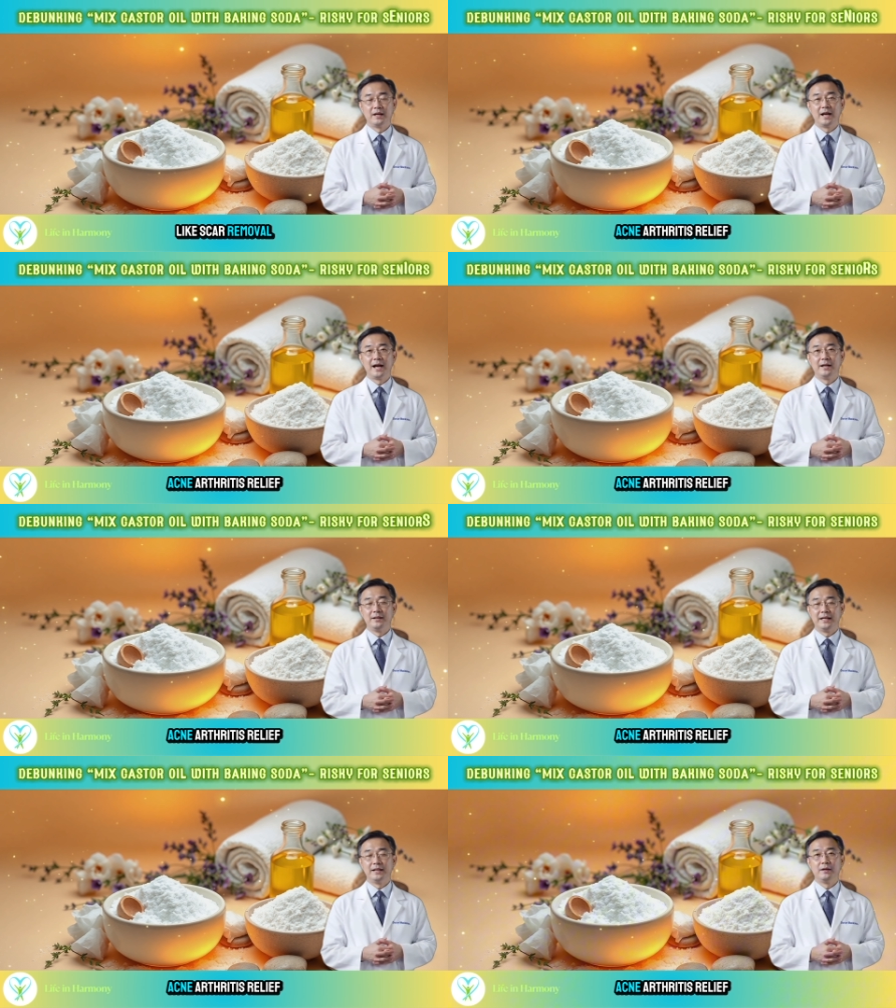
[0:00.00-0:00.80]

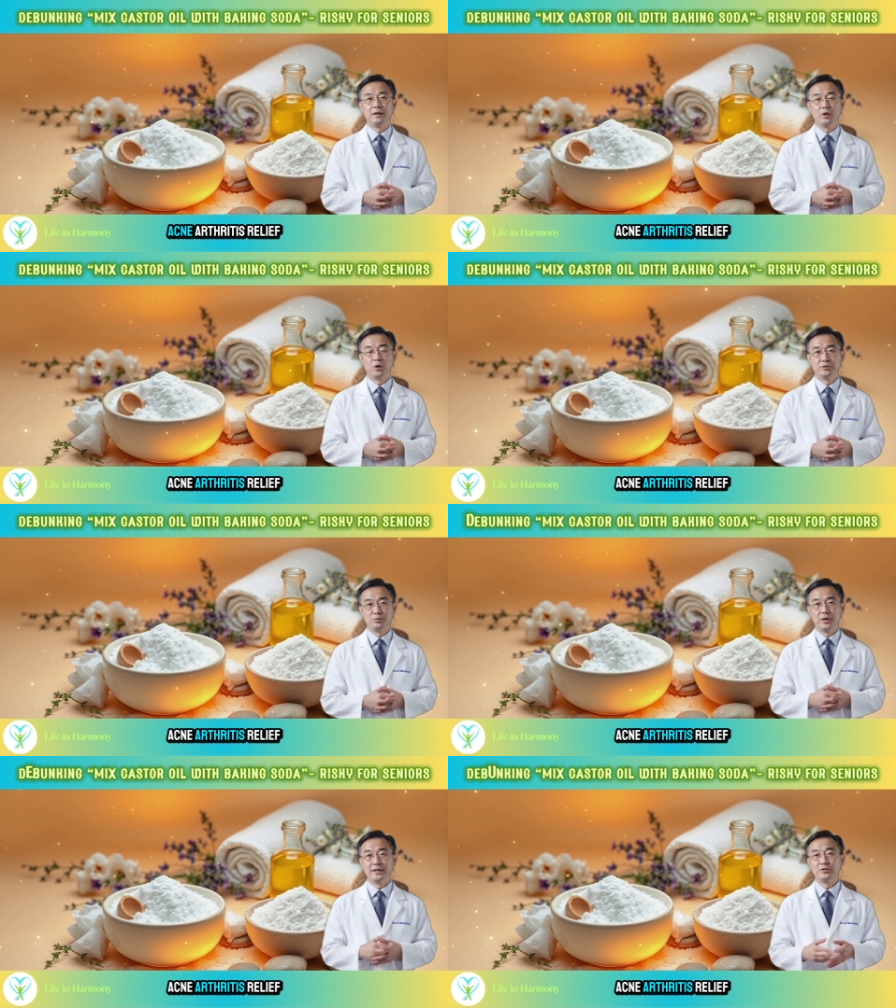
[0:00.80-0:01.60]
acne,
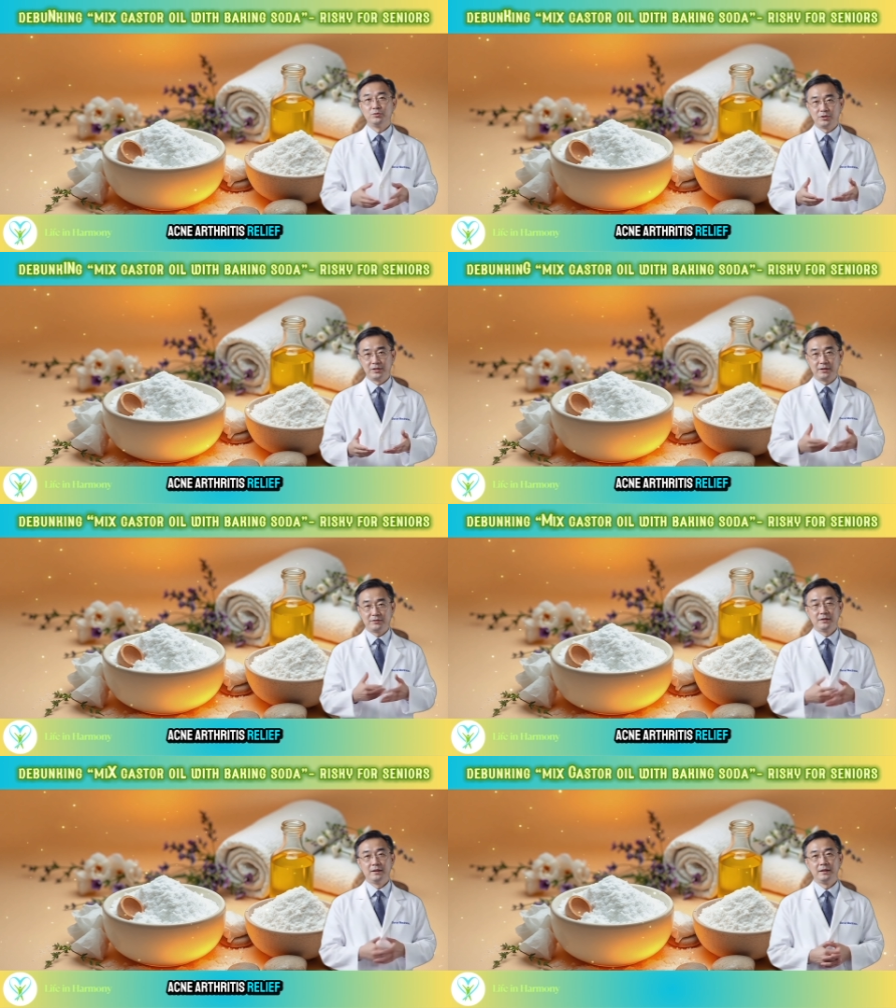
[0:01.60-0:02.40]
arthritis
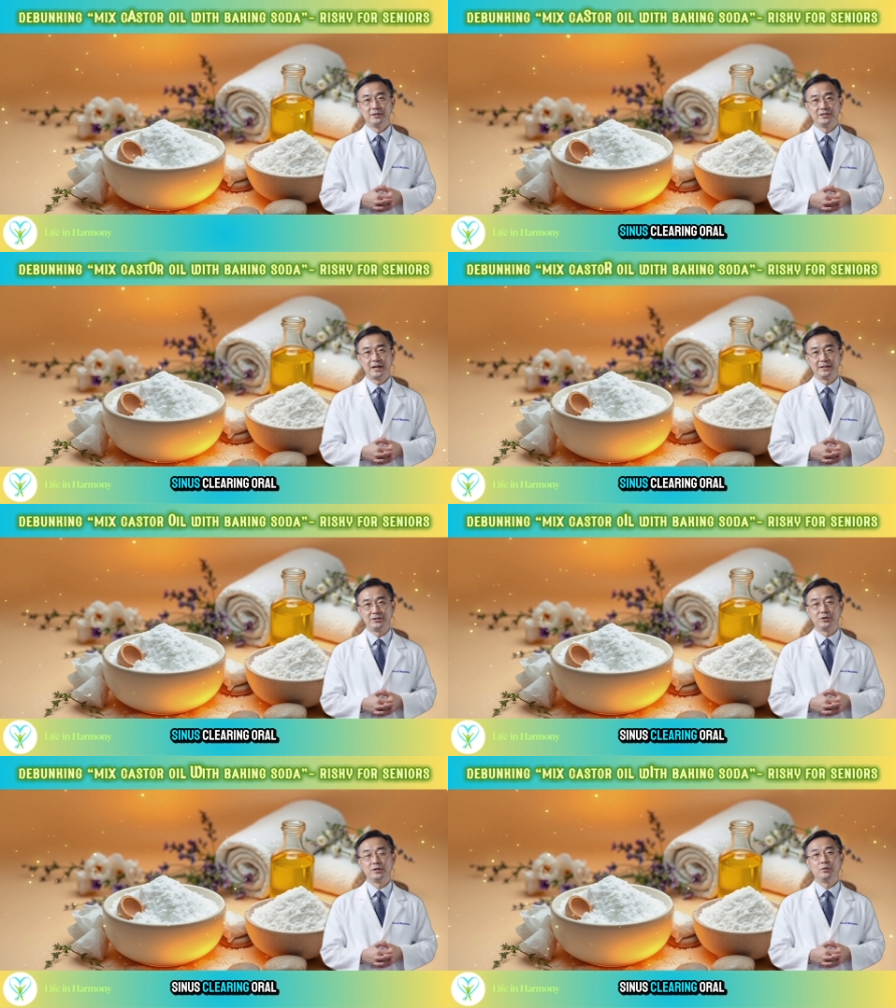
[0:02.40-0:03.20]
relief,
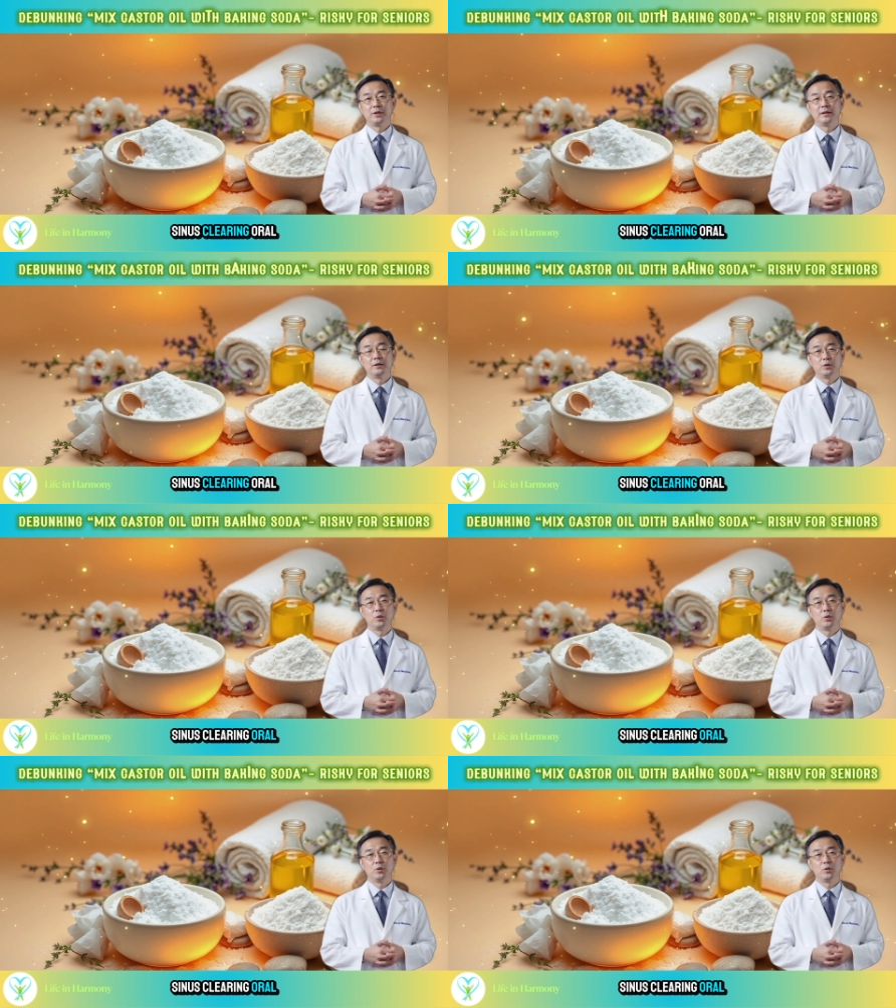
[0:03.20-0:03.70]
sinus clearing,